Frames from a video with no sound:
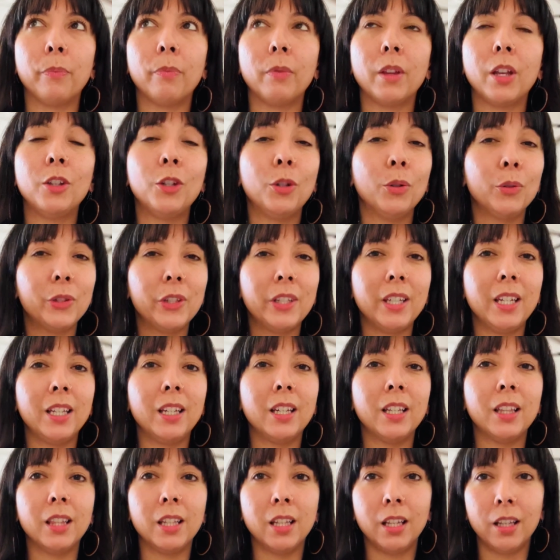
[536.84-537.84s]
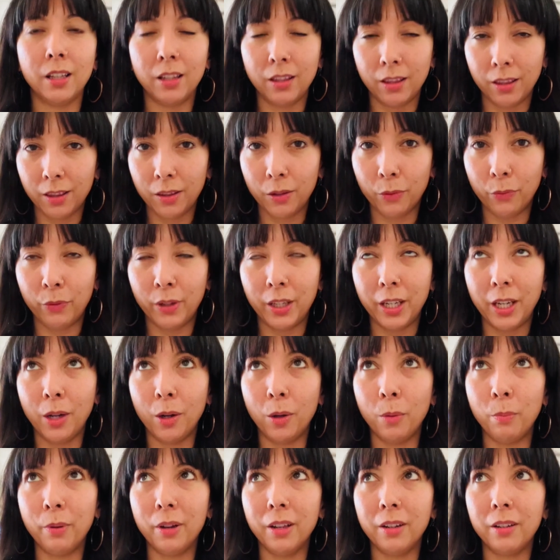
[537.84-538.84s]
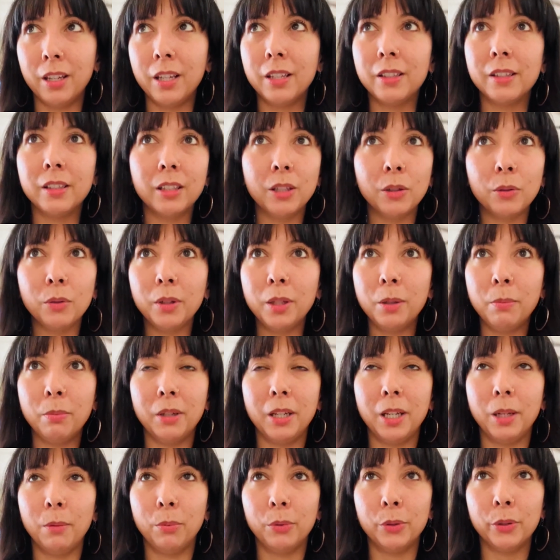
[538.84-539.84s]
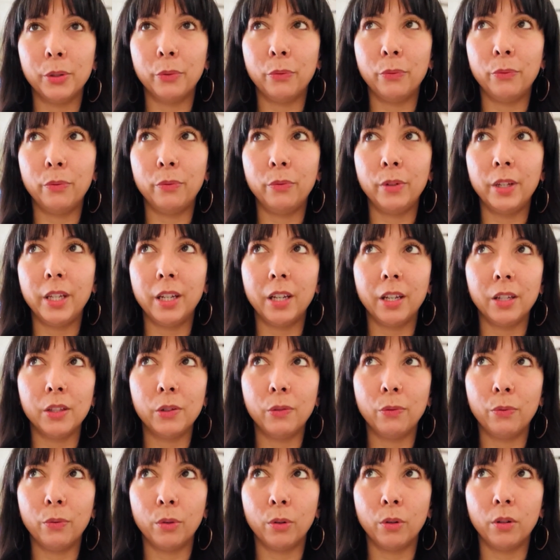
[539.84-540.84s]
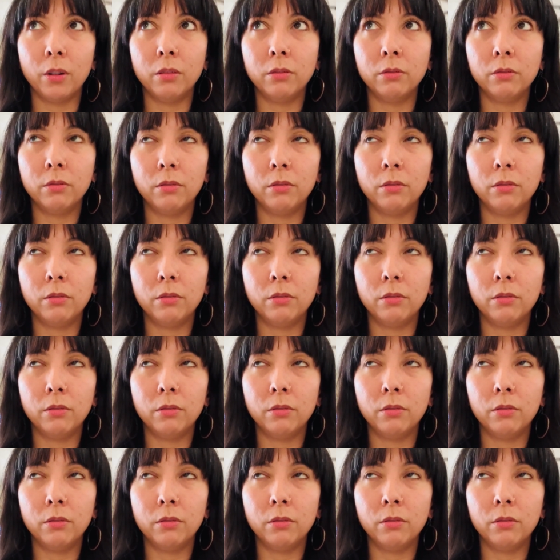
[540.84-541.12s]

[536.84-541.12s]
you'll see it in the video, but has literally been able to feed us for